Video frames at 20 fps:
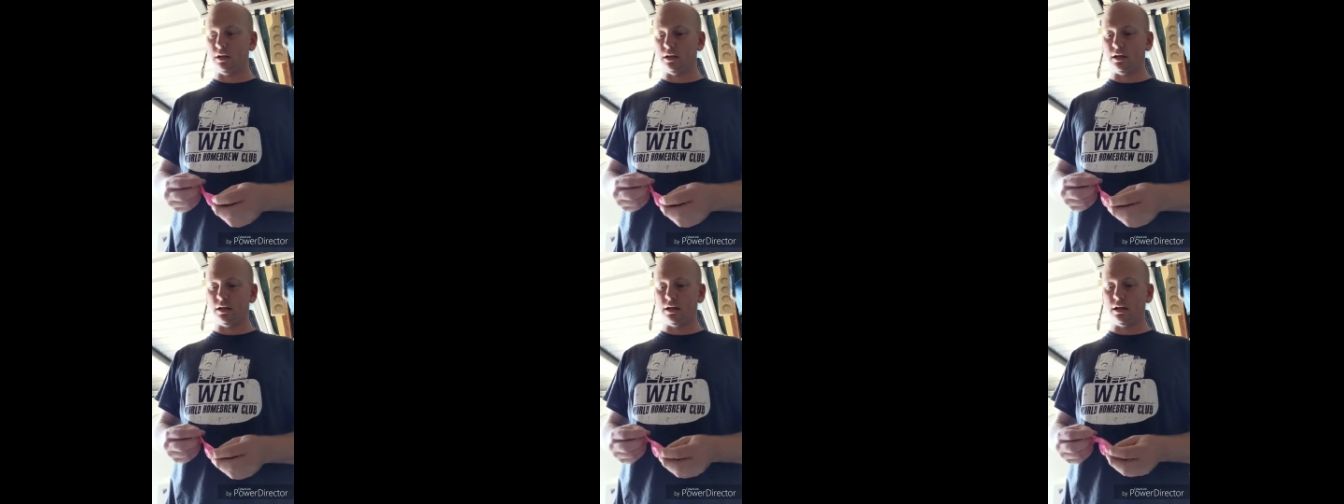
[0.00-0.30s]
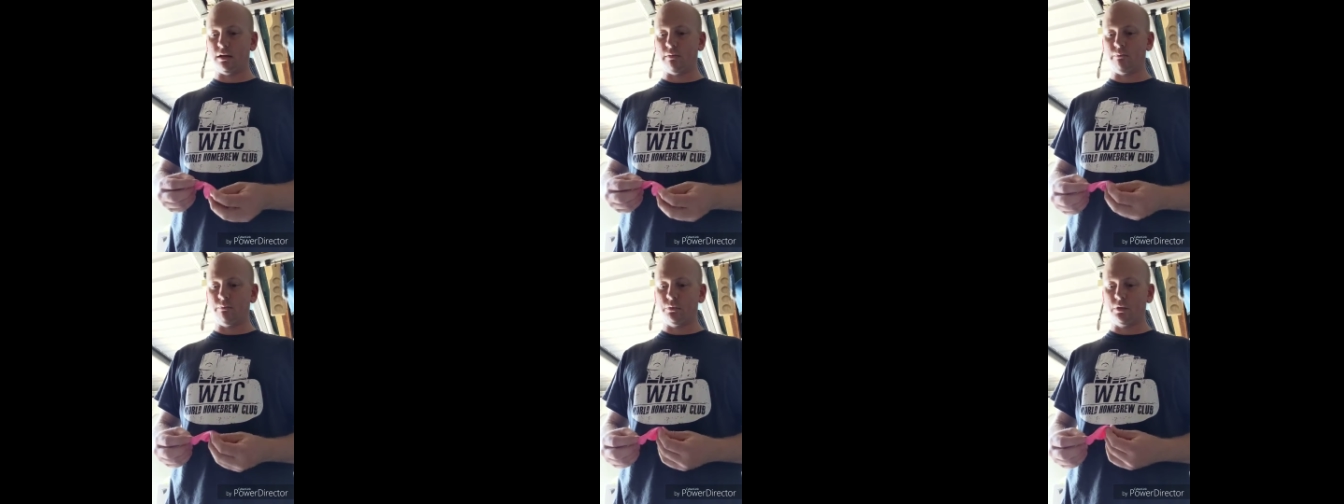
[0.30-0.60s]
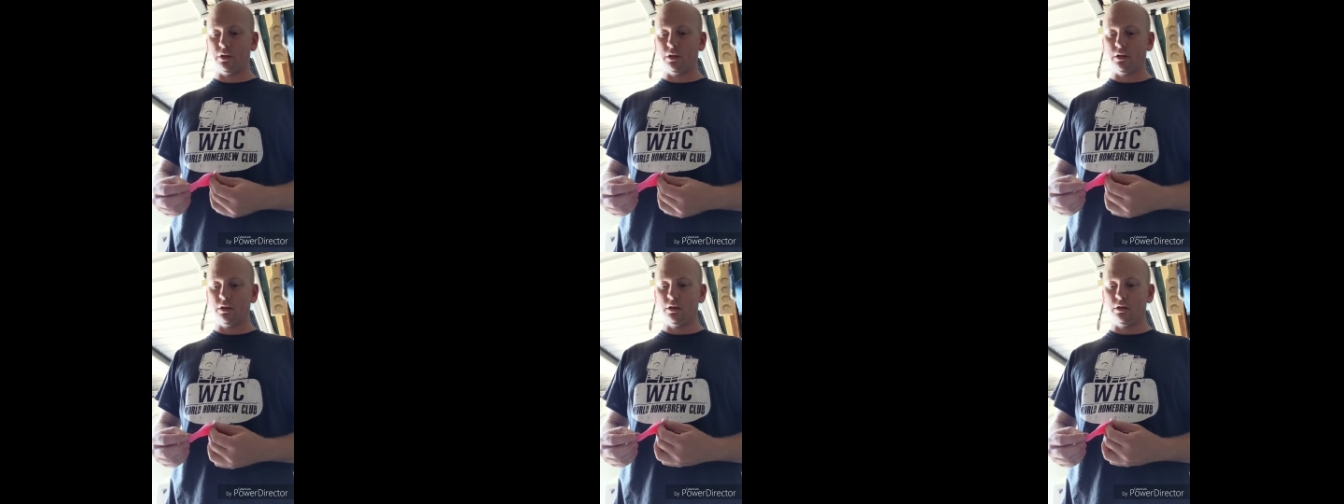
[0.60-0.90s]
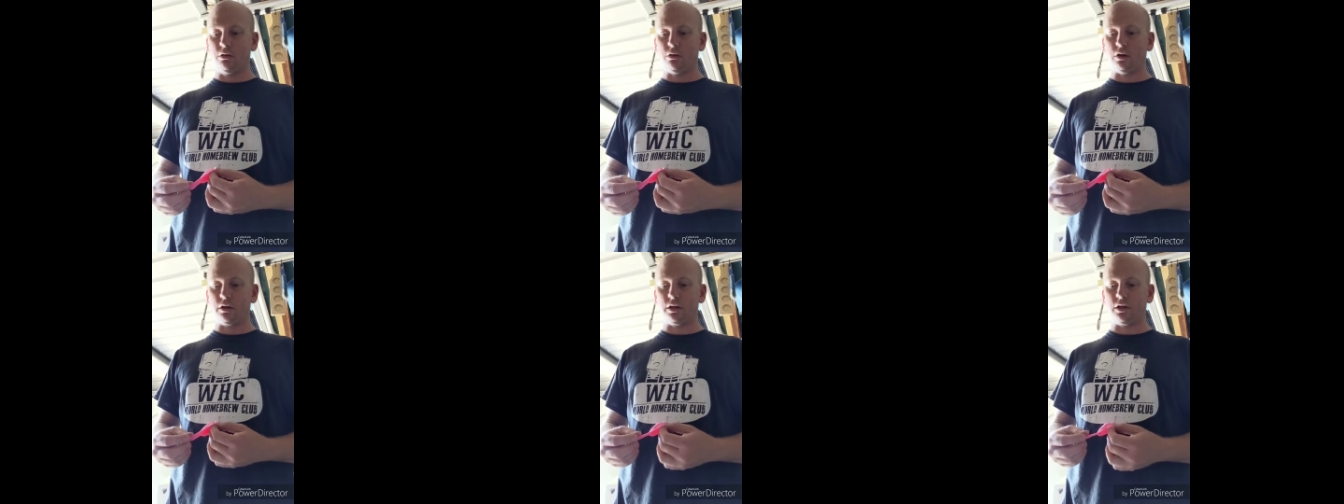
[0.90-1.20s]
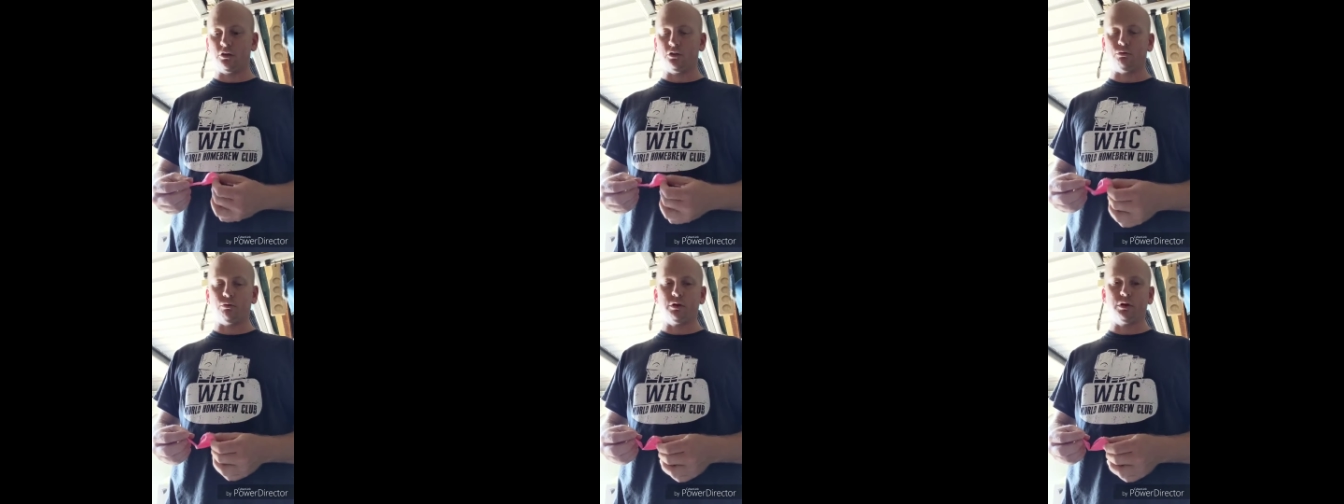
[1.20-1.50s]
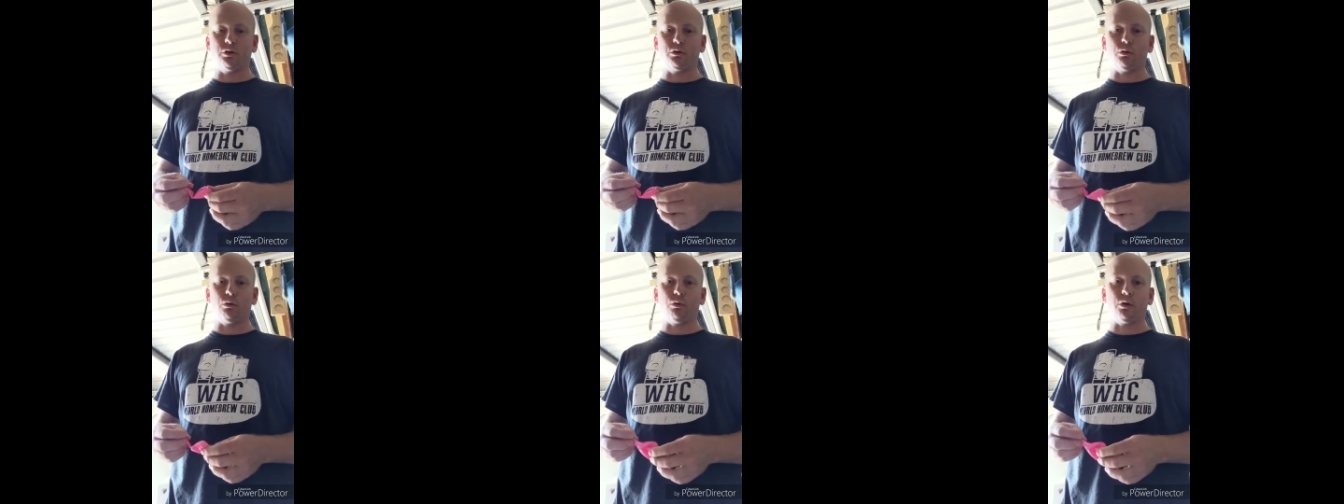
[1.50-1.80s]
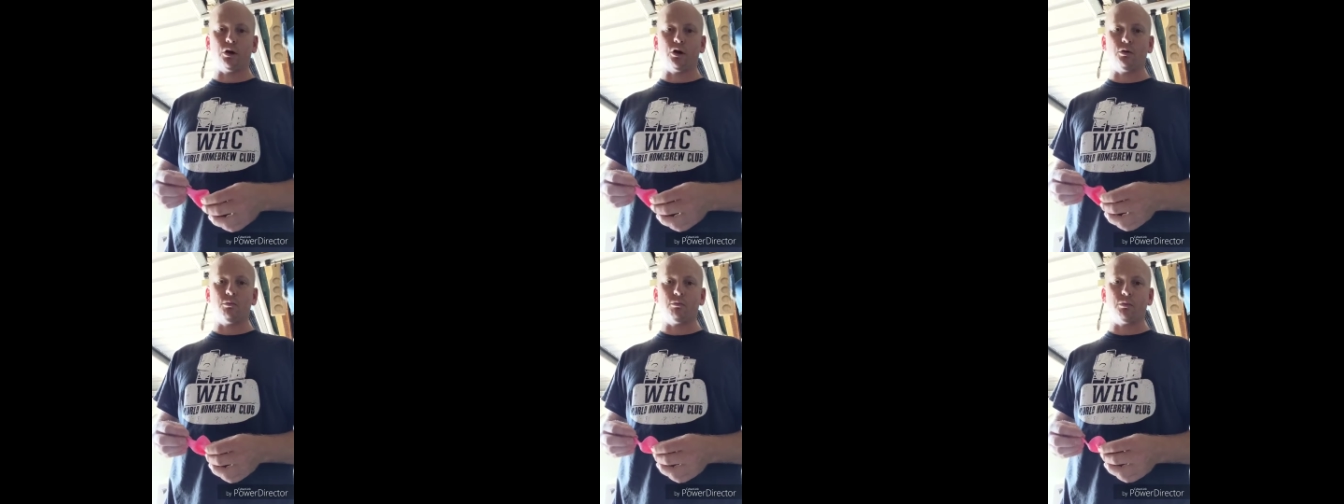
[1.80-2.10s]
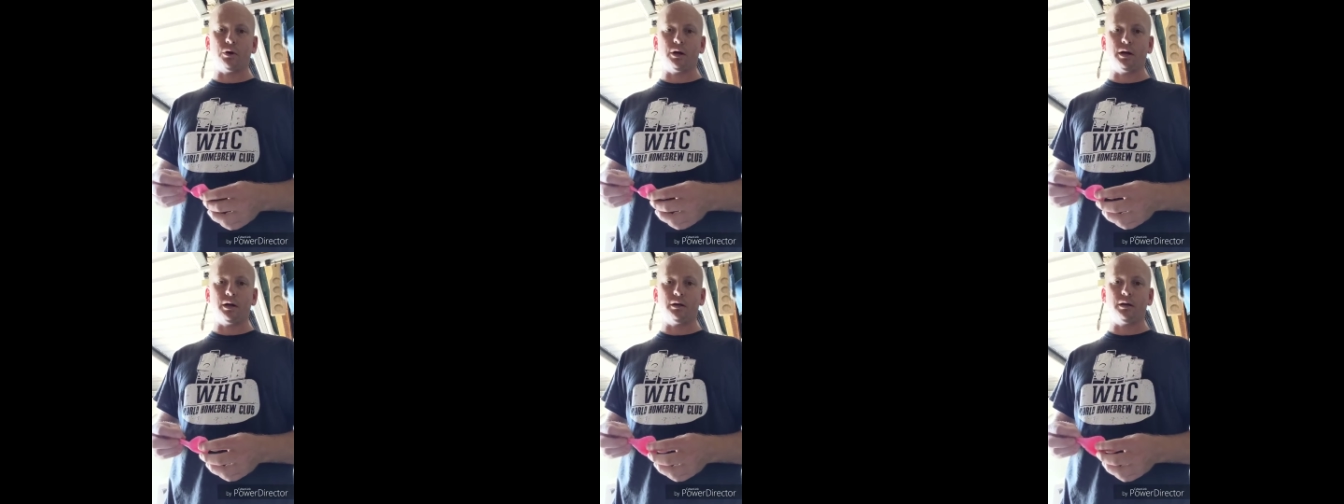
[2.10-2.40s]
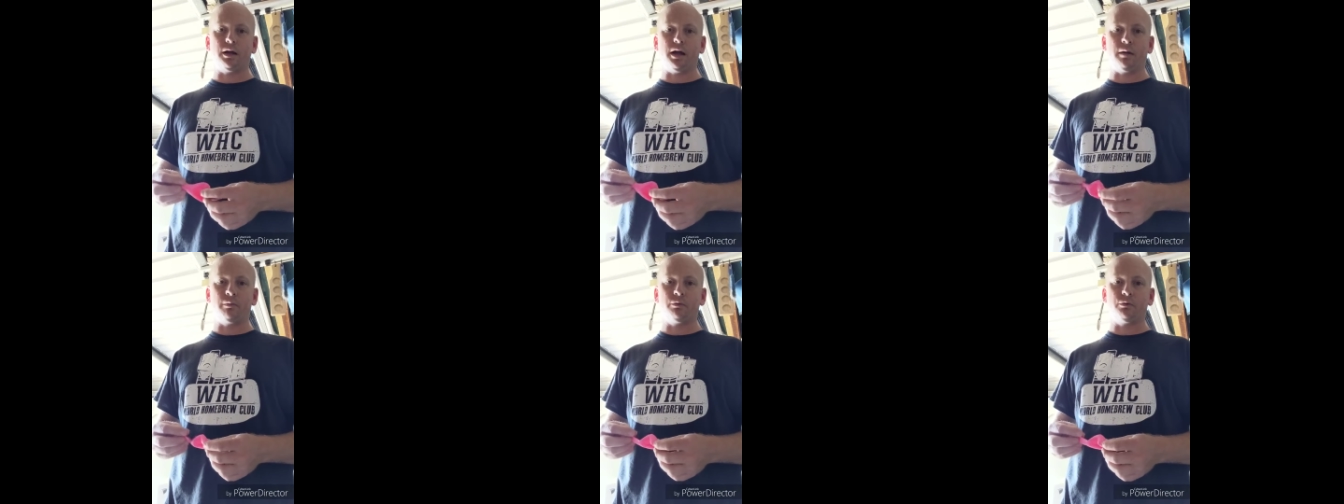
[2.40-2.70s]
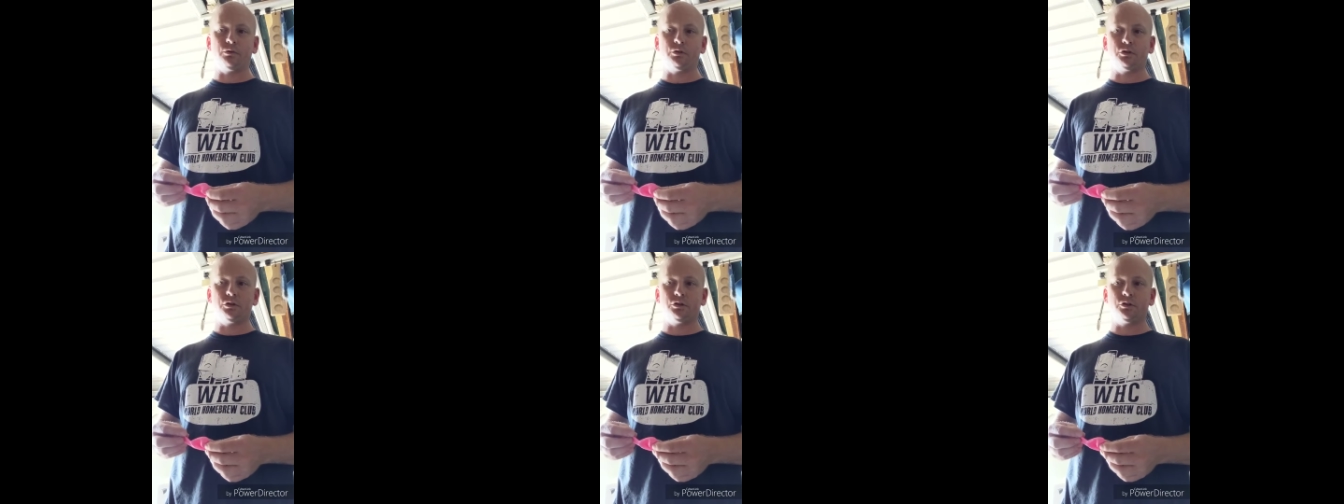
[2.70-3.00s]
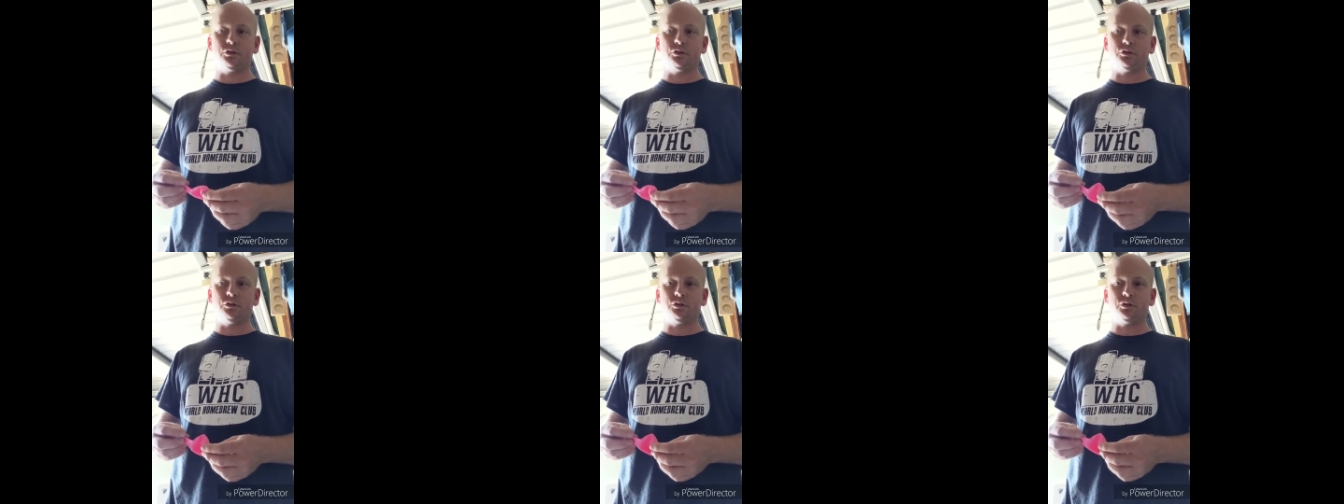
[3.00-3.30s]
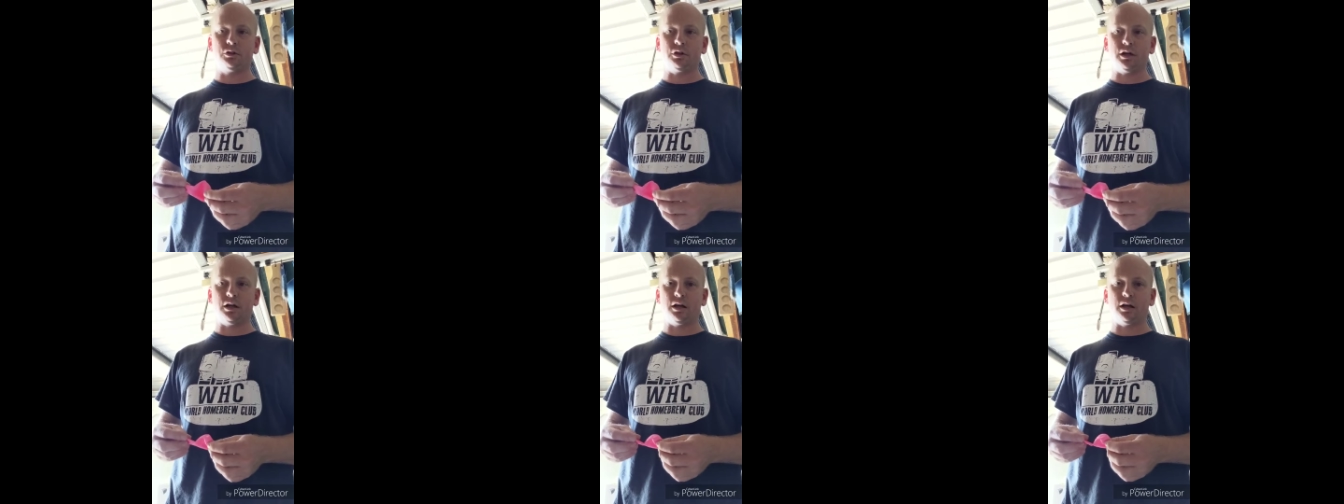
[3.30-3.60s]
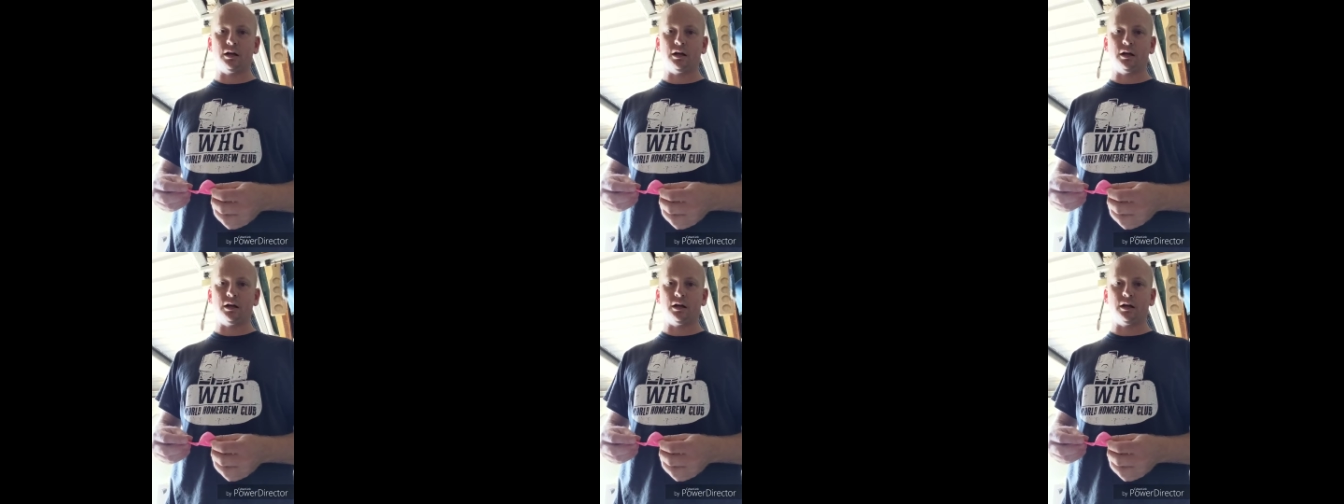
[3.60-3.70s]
I guess what you call home brand apple juice,